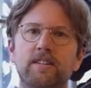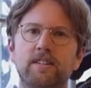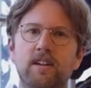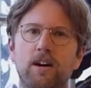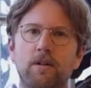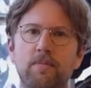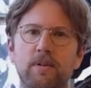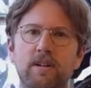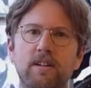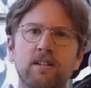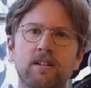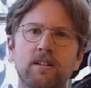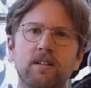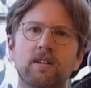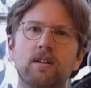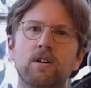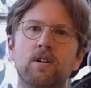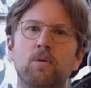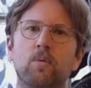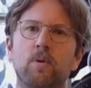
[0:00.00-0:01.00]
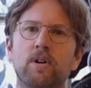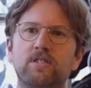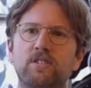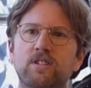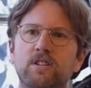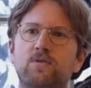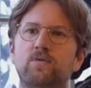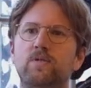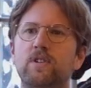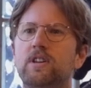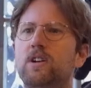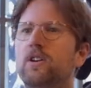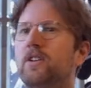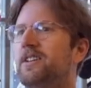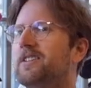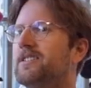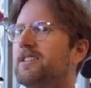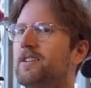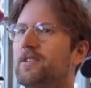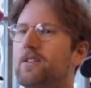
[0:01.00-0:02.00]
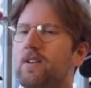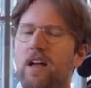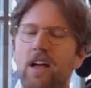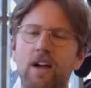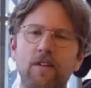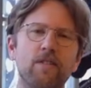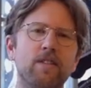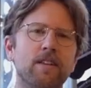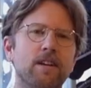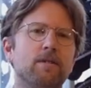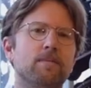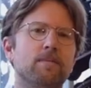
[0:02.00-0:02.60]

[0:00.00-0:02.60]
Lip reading: topic, watch this video and I'll tell you everything